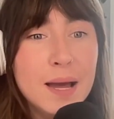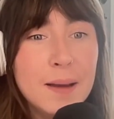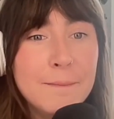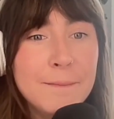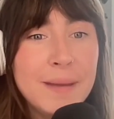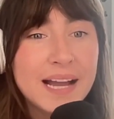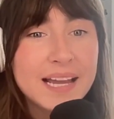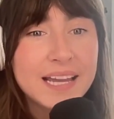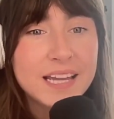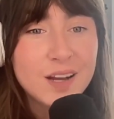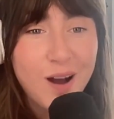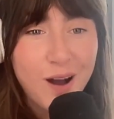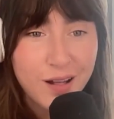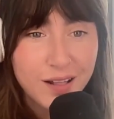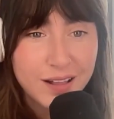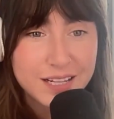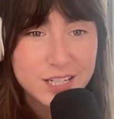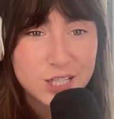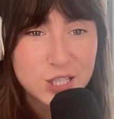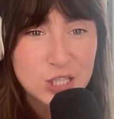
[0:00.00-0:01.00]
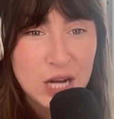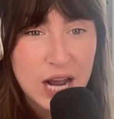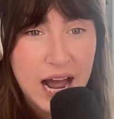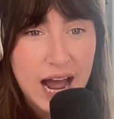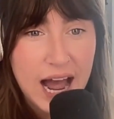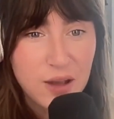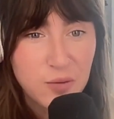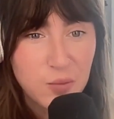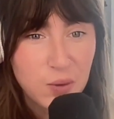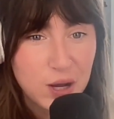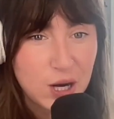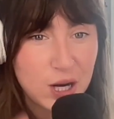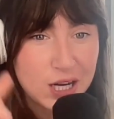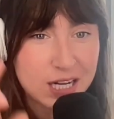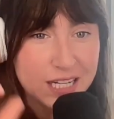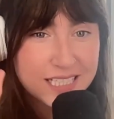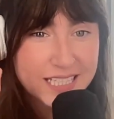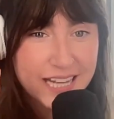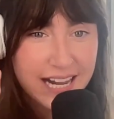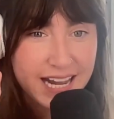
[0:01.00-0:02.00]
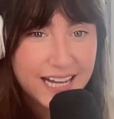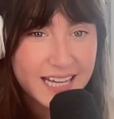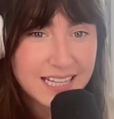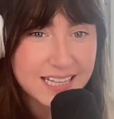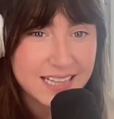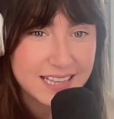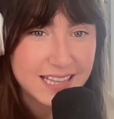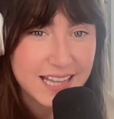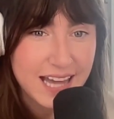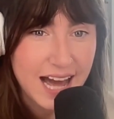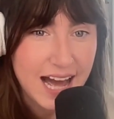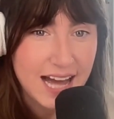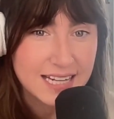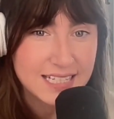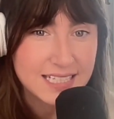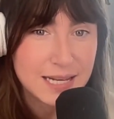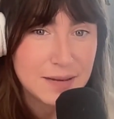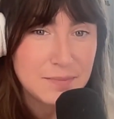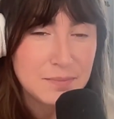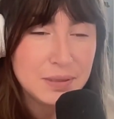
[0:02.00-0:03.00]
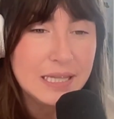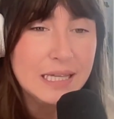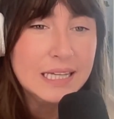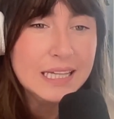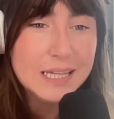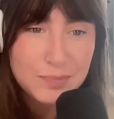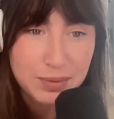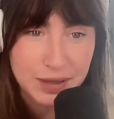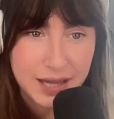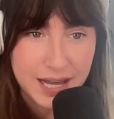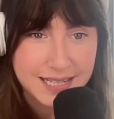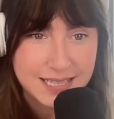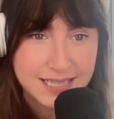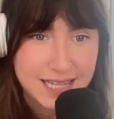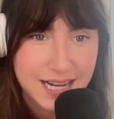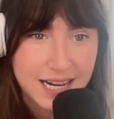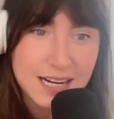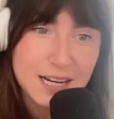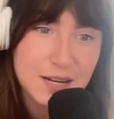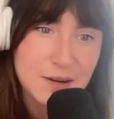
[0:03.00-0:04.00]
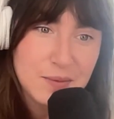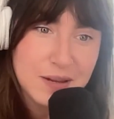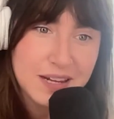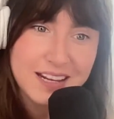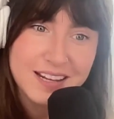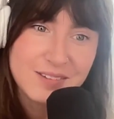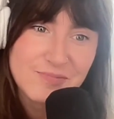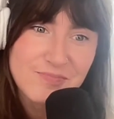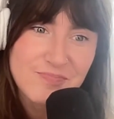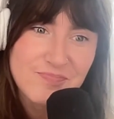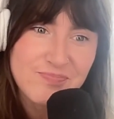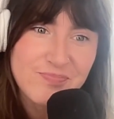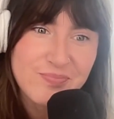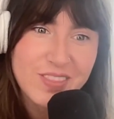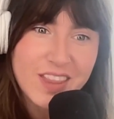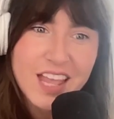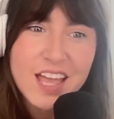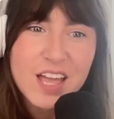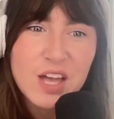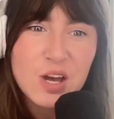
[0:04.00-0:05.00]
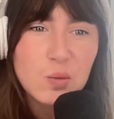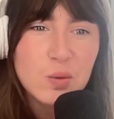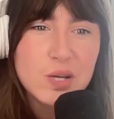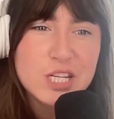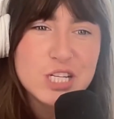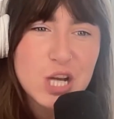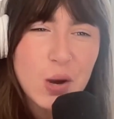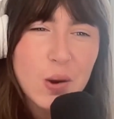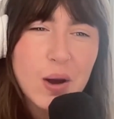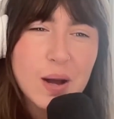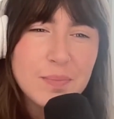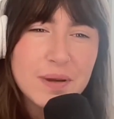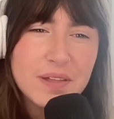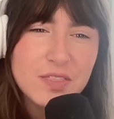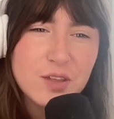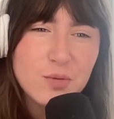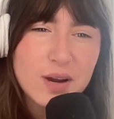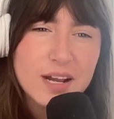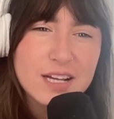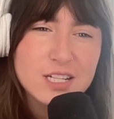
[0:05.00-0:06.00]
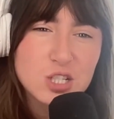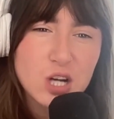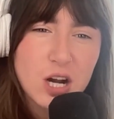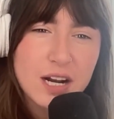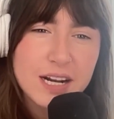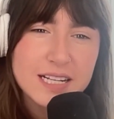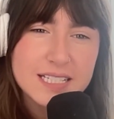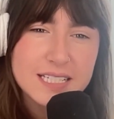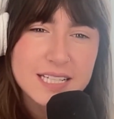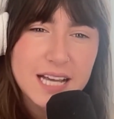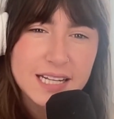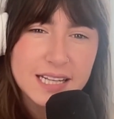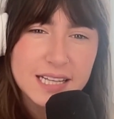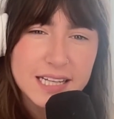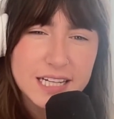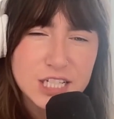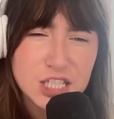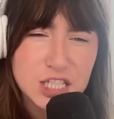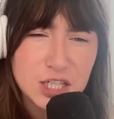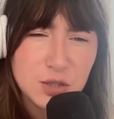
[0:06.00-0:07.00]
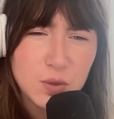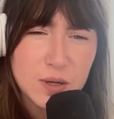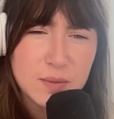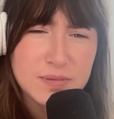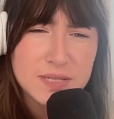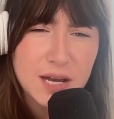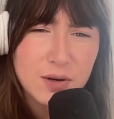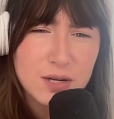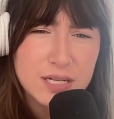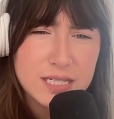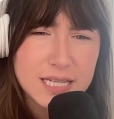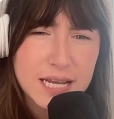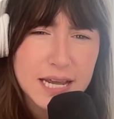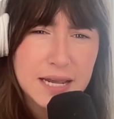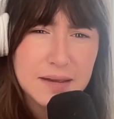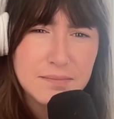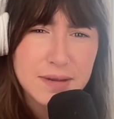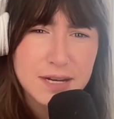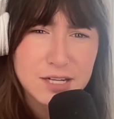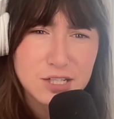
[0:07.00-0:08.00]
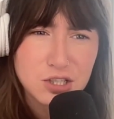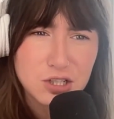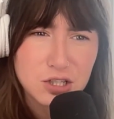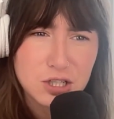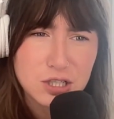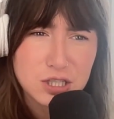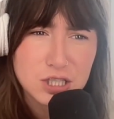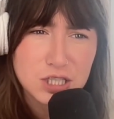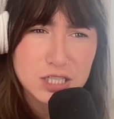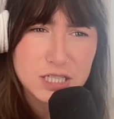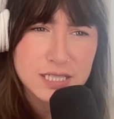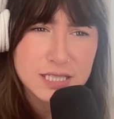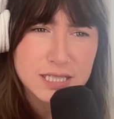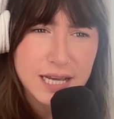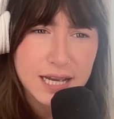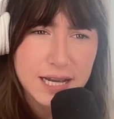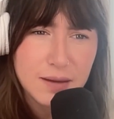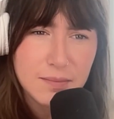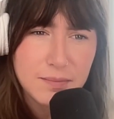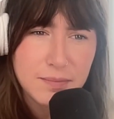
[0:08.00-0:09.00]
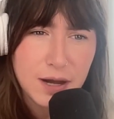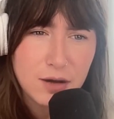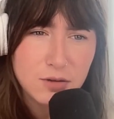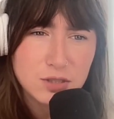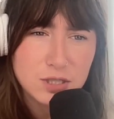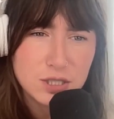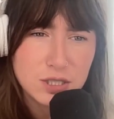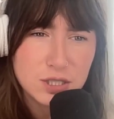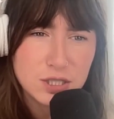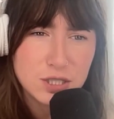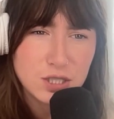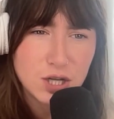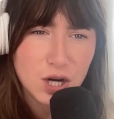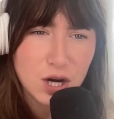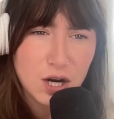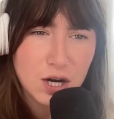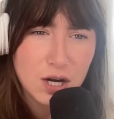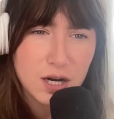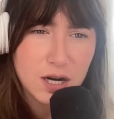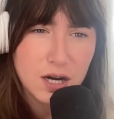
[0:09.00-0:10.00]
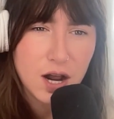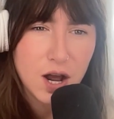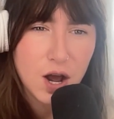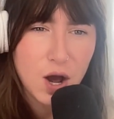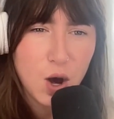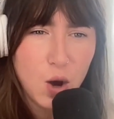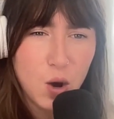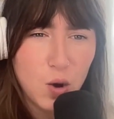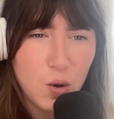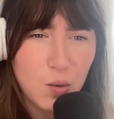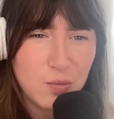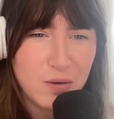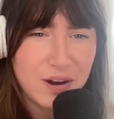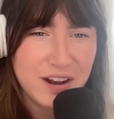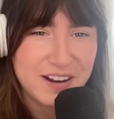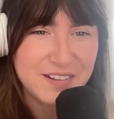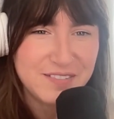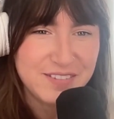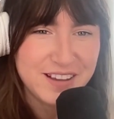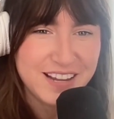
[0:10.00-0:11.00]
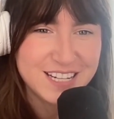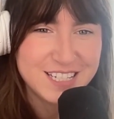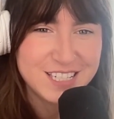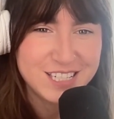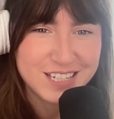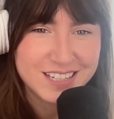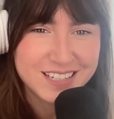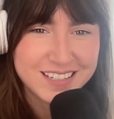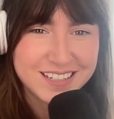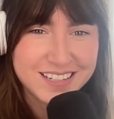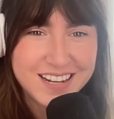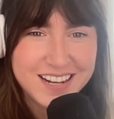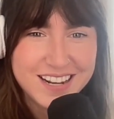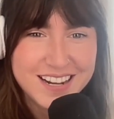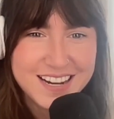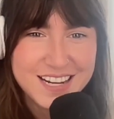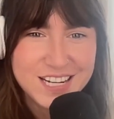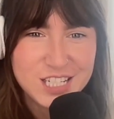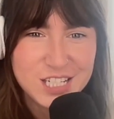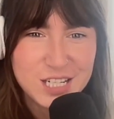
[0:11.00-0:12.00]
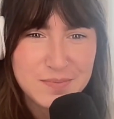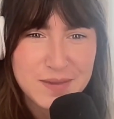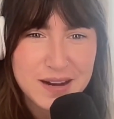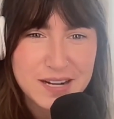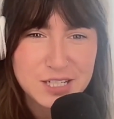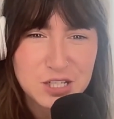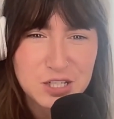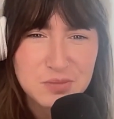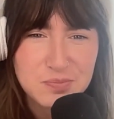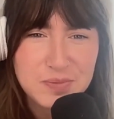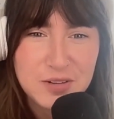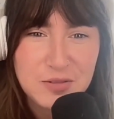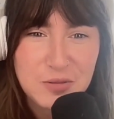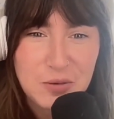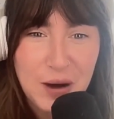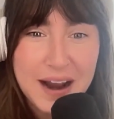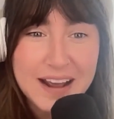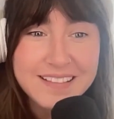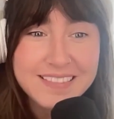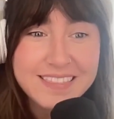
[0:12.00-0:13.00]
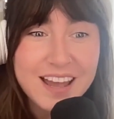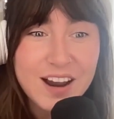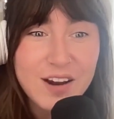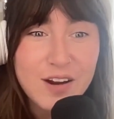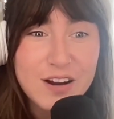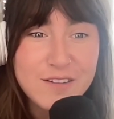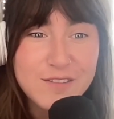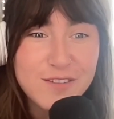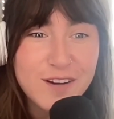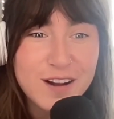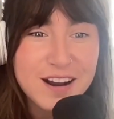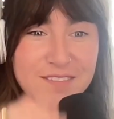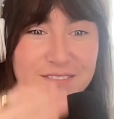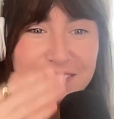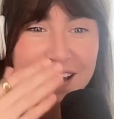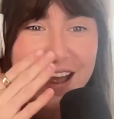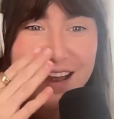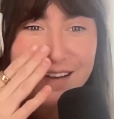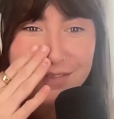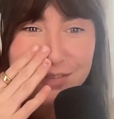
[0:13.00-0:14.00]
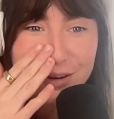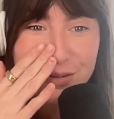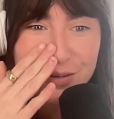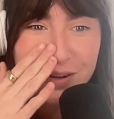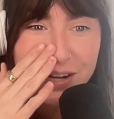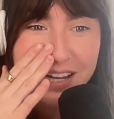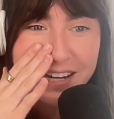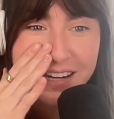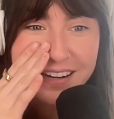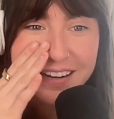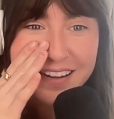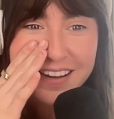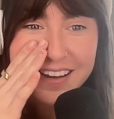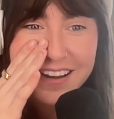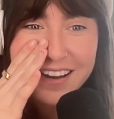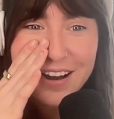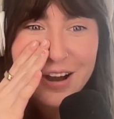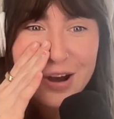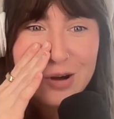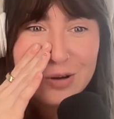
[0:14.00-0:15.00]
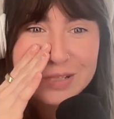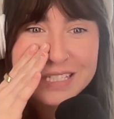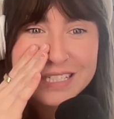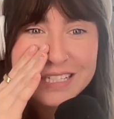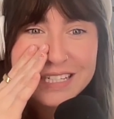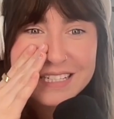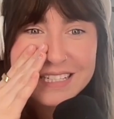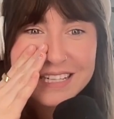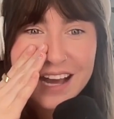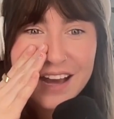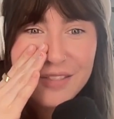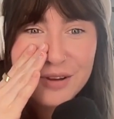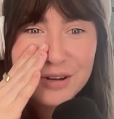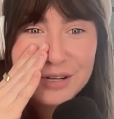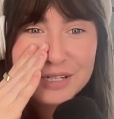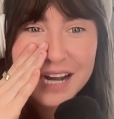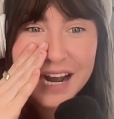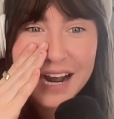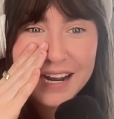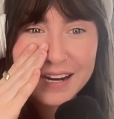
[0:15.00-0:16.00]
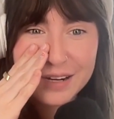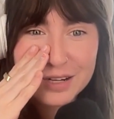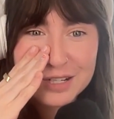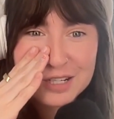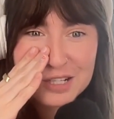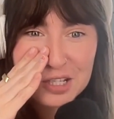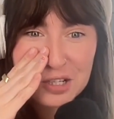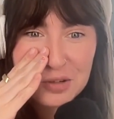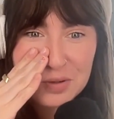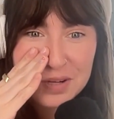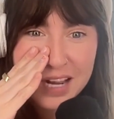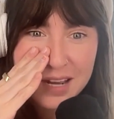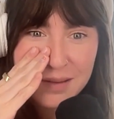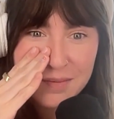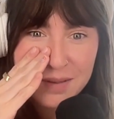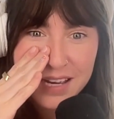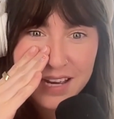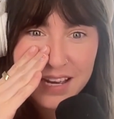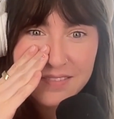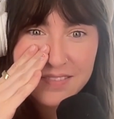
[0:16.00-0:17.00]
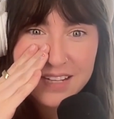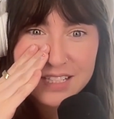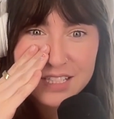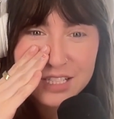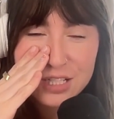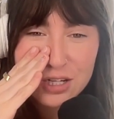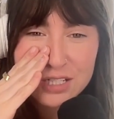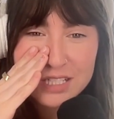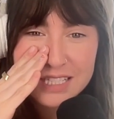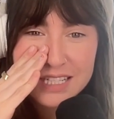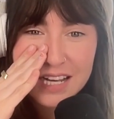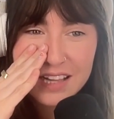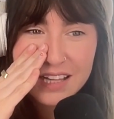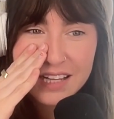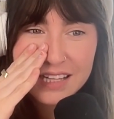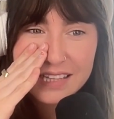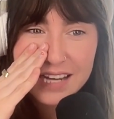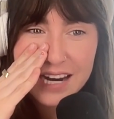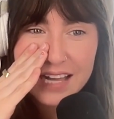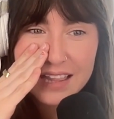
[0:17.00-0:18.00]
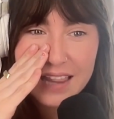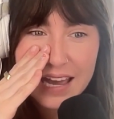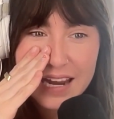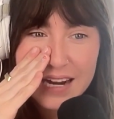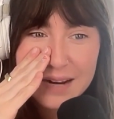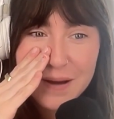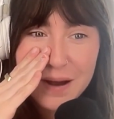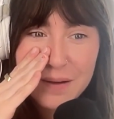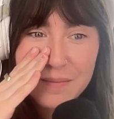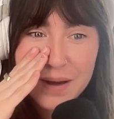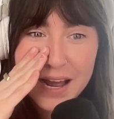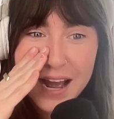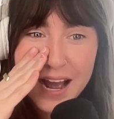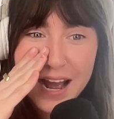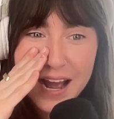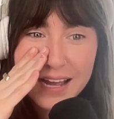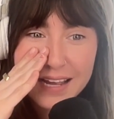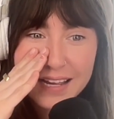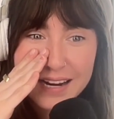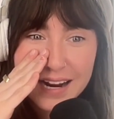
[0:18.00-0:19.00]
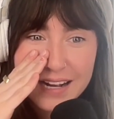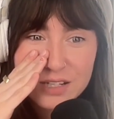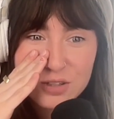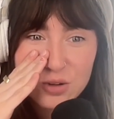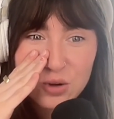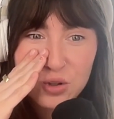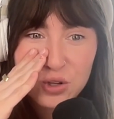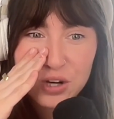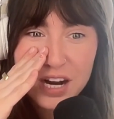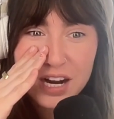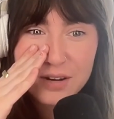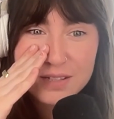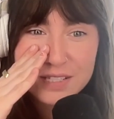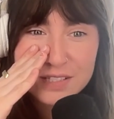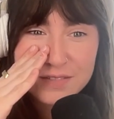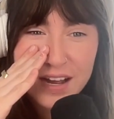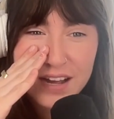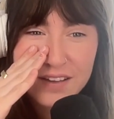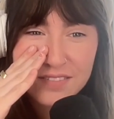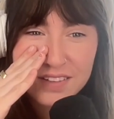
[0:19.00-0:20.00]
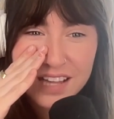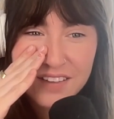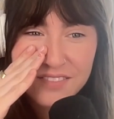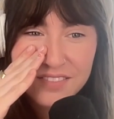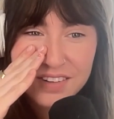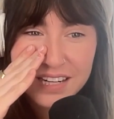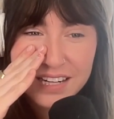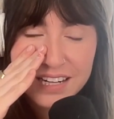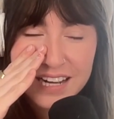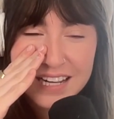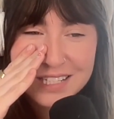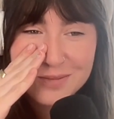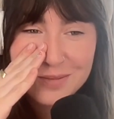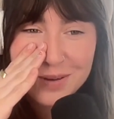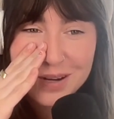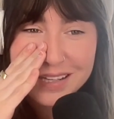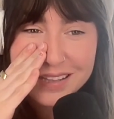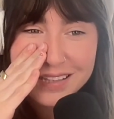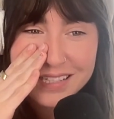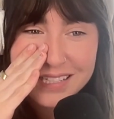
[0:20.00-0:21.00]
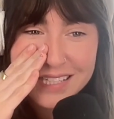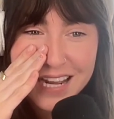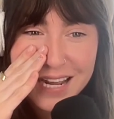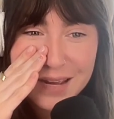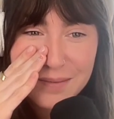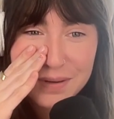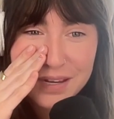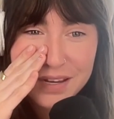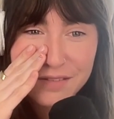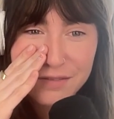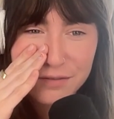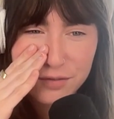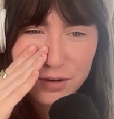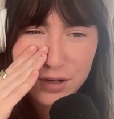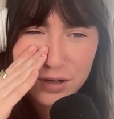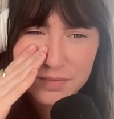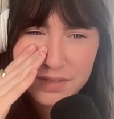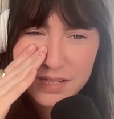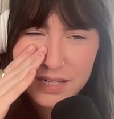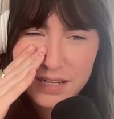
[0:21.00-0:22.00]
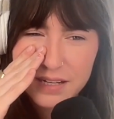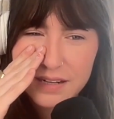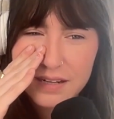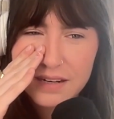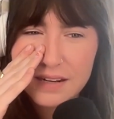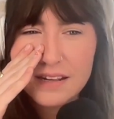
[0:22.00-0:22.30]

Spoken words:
Back in college, I went on a date that completely blindsided me. We show up at the restaurant and suddenly she whips out a tape measure and she's like about to start a home renovation. She measures me right there in front of everyone. Hostess, other diners, you name it, and then starts yelling that I lied about my height. I told her I was 5'11", and guess what? The tape confirmed it.